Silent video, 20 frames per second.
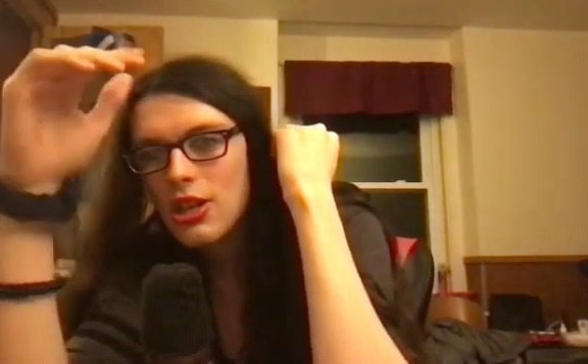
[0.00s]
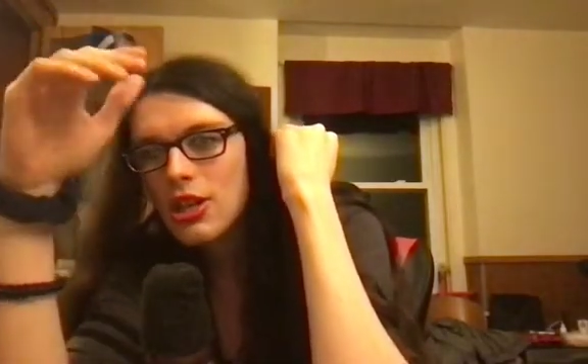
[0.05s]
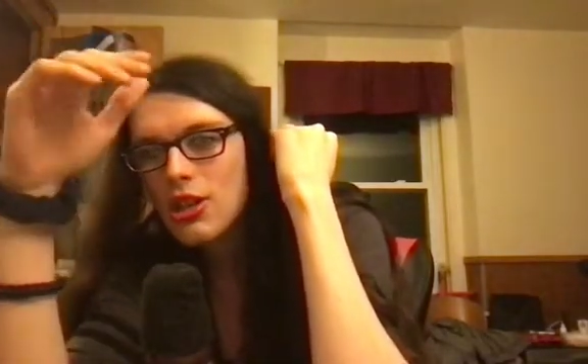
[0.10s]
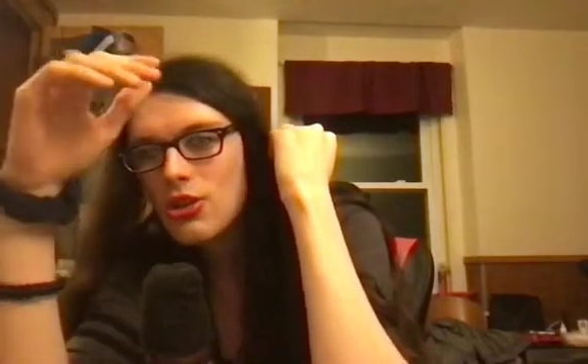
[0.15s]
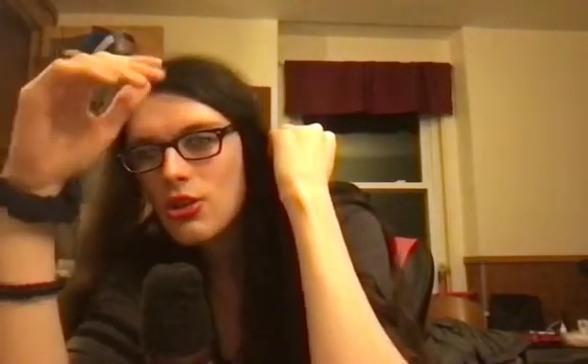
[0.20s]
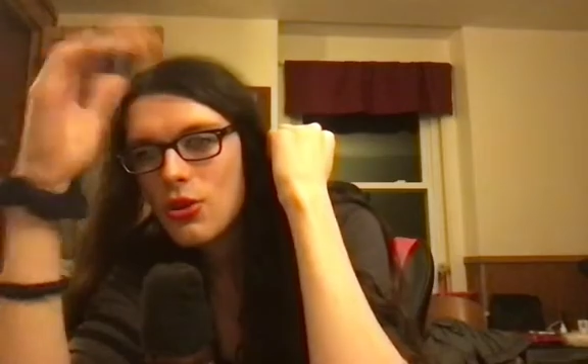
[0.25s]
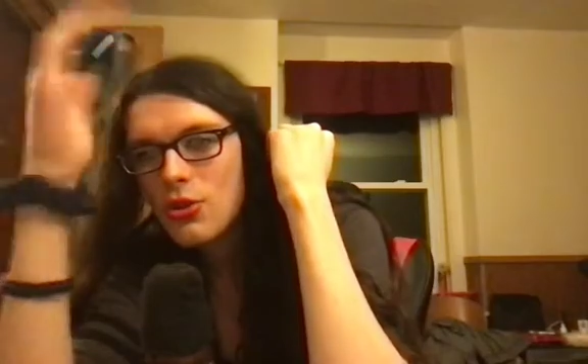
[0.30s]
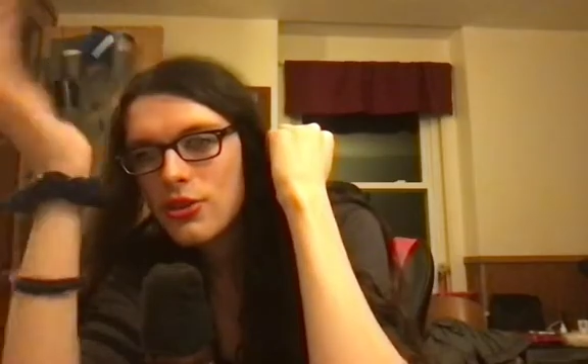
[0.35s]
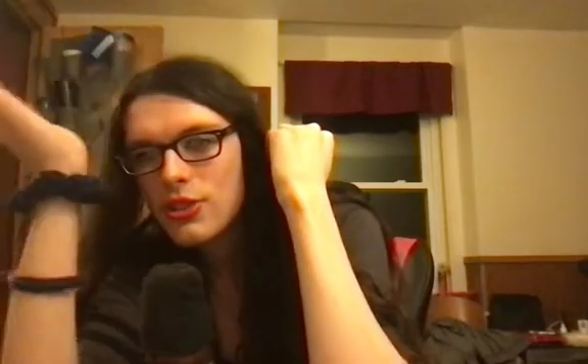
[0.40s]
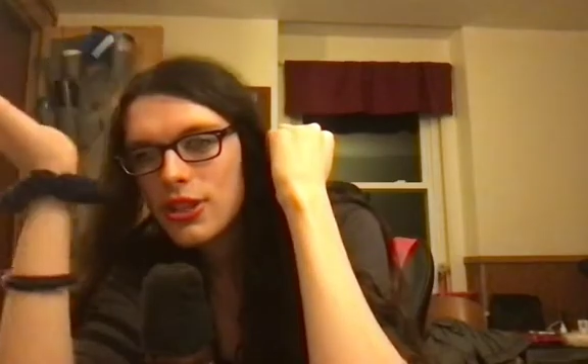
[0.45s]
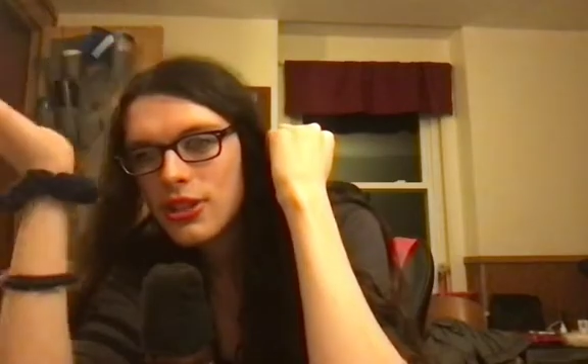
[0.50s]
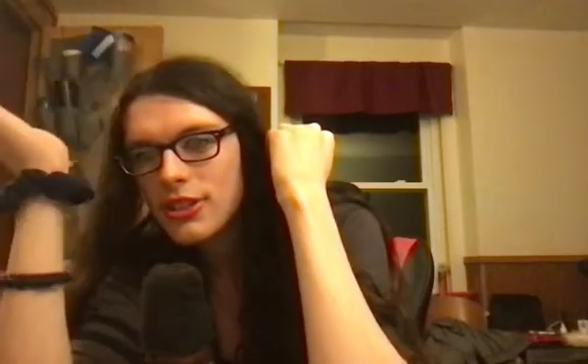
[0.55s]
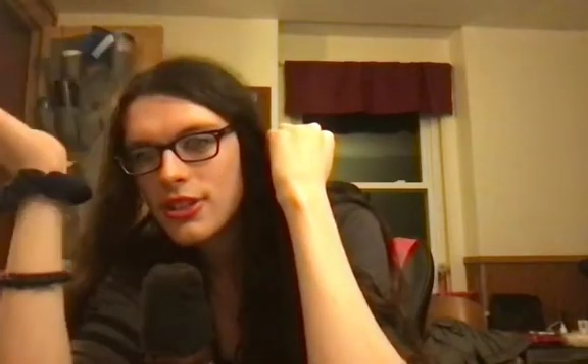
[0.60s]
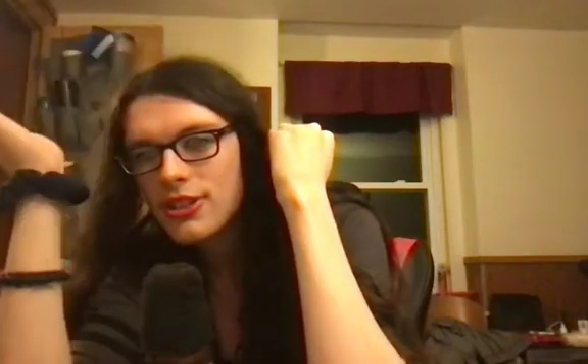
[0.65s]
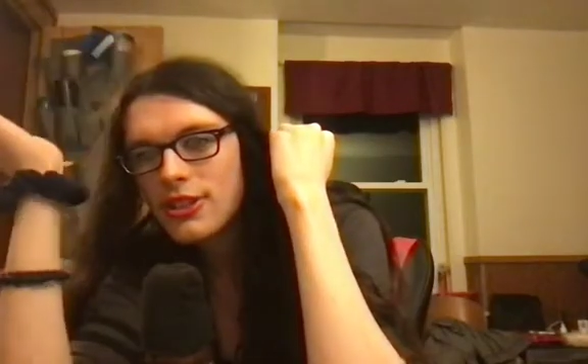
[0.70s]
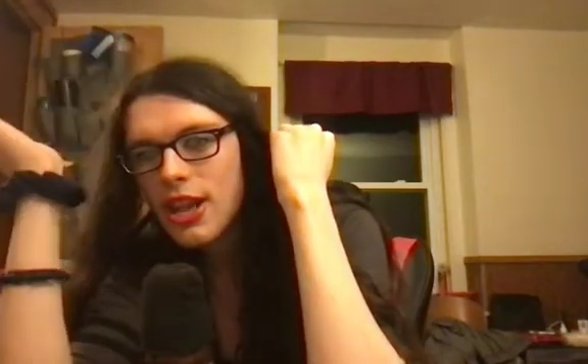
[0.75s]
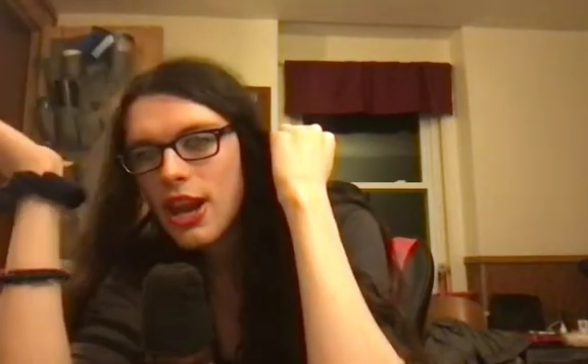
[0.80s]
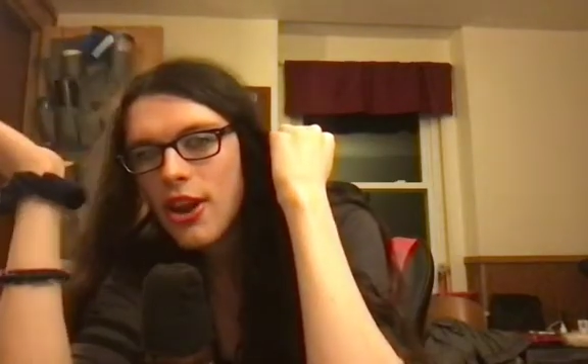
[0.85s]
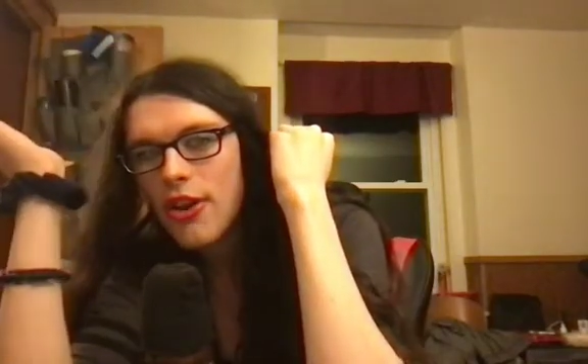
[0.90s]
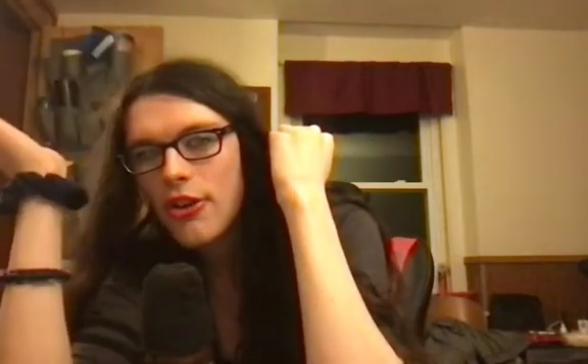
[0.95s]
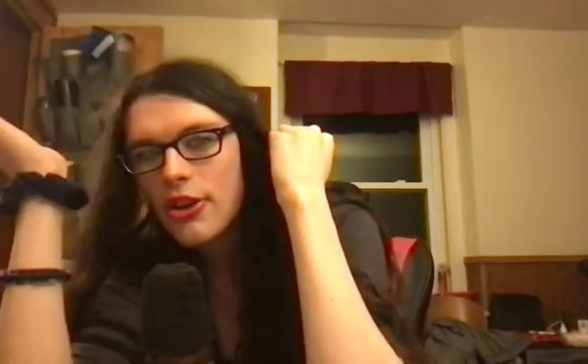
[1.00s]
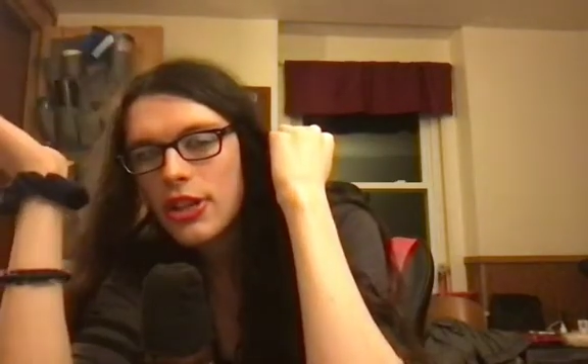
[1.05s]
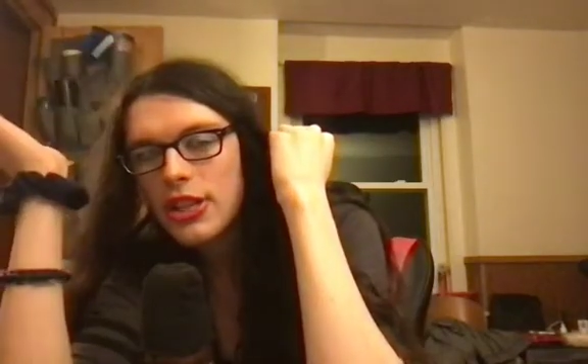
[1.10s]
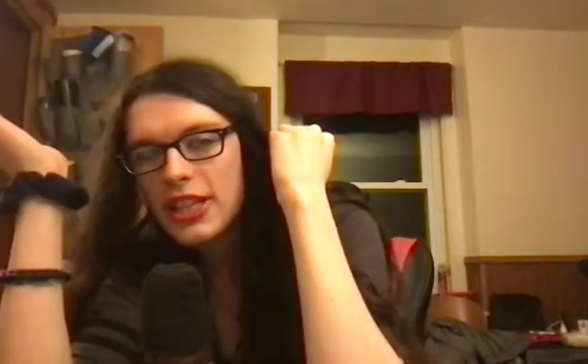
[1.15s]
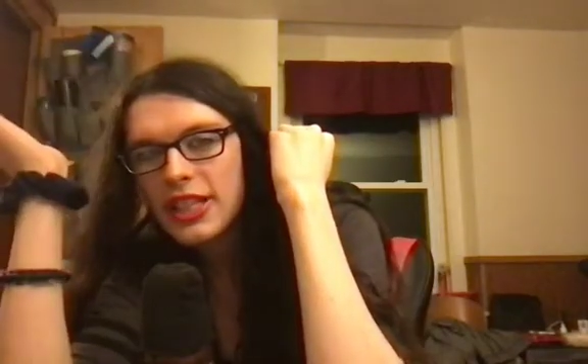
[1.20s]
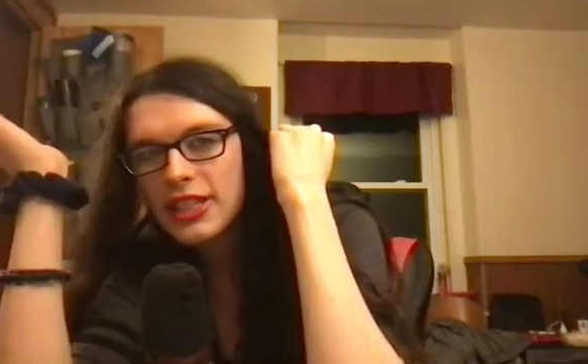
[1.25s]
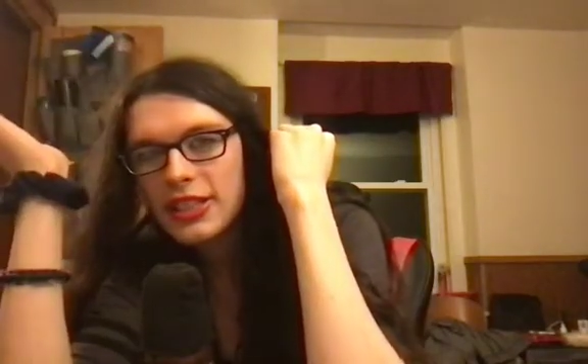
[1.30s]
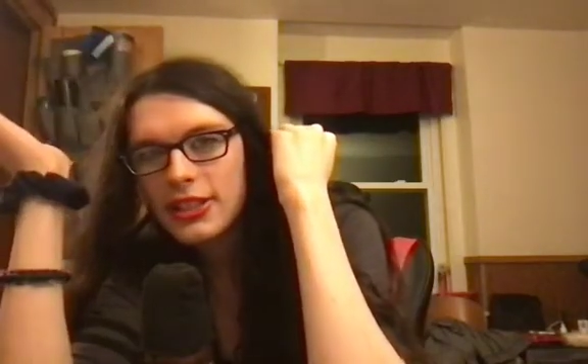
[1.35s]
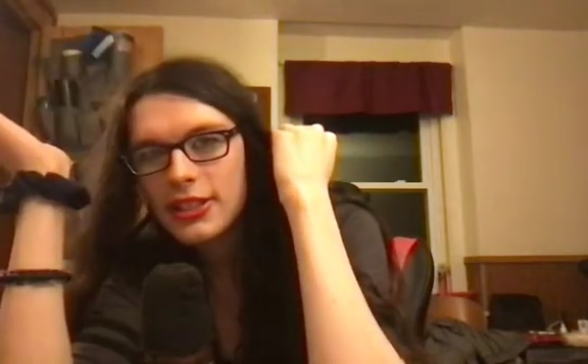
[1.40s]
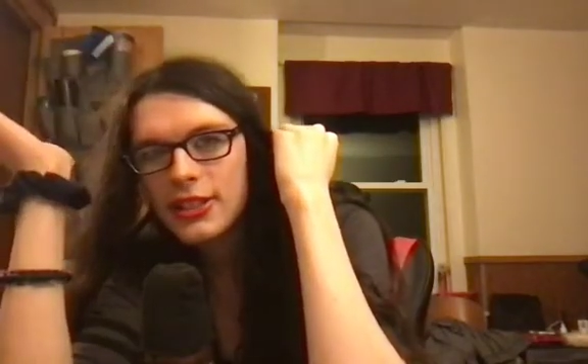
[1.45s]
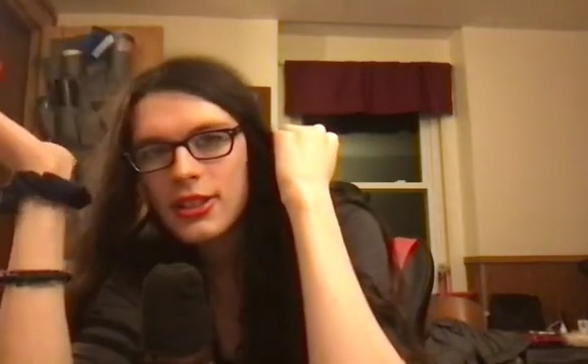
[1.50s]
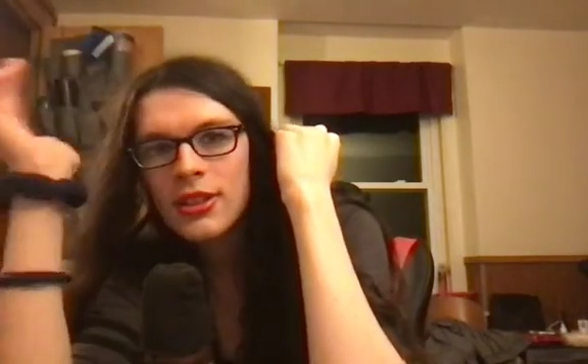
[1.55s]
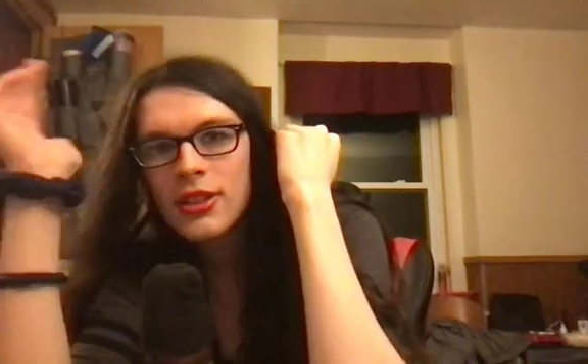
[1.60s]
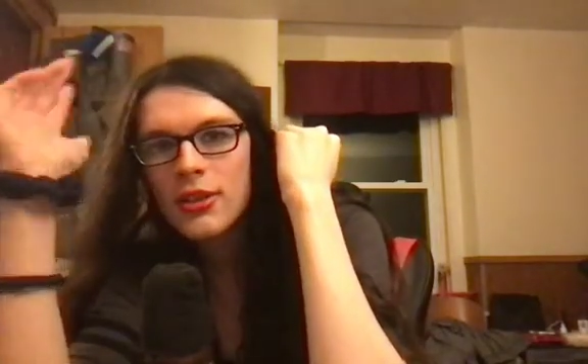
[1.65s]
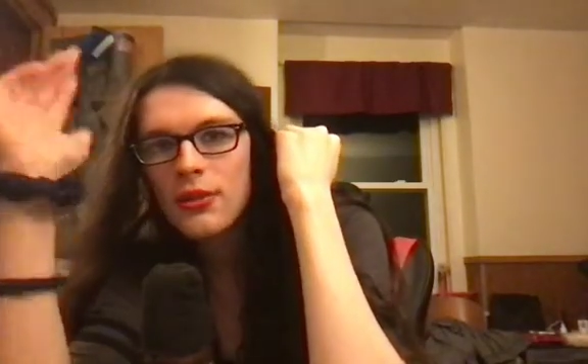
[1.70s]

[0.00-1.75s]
utilitarian